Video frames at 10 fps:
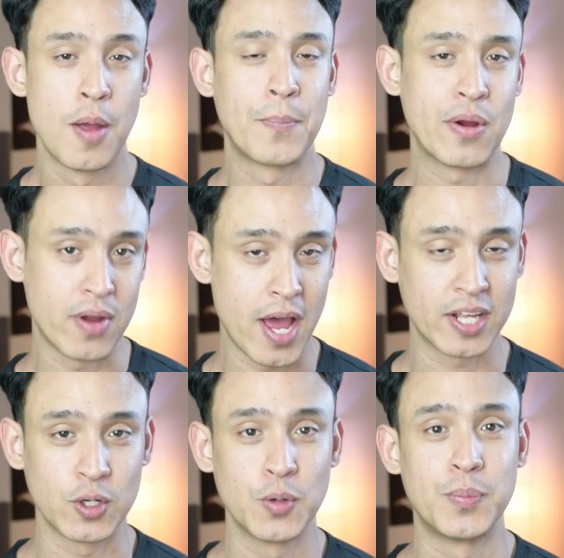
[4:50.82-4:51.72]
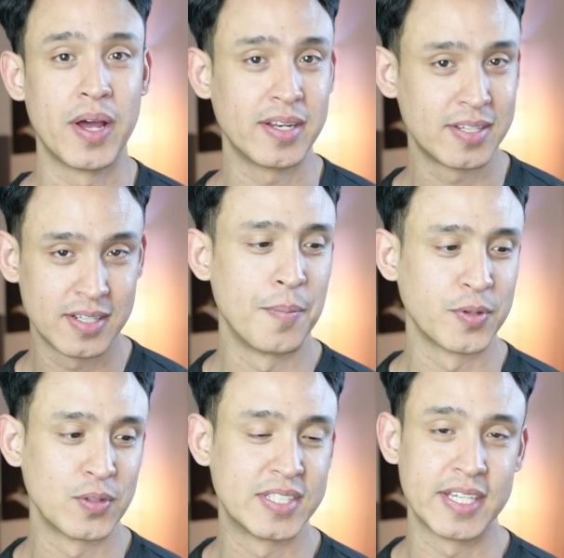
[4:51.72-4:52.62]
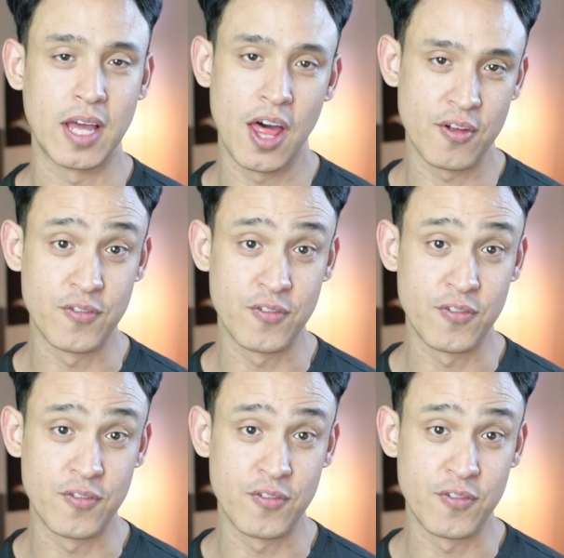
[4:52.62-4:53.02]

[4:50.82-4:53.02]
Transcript: periodical, but you can see other